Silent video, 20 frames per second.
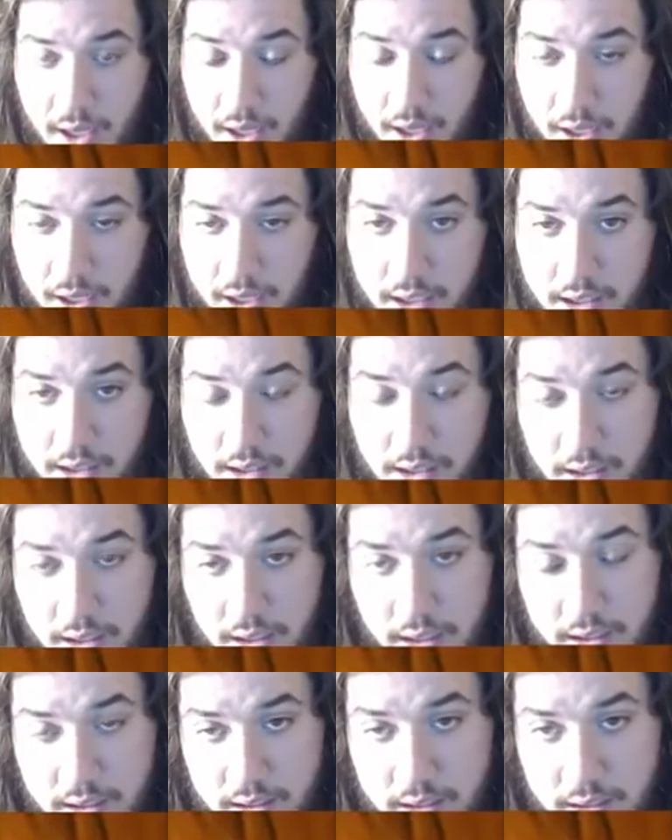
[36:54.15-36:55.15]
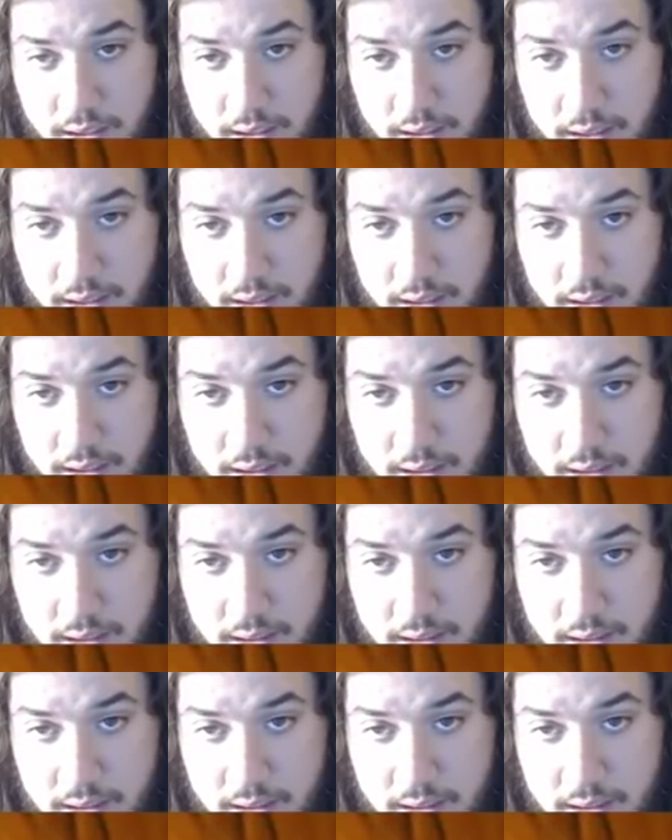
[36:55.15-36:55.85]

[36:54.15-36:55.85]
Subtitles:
Nobody speaks.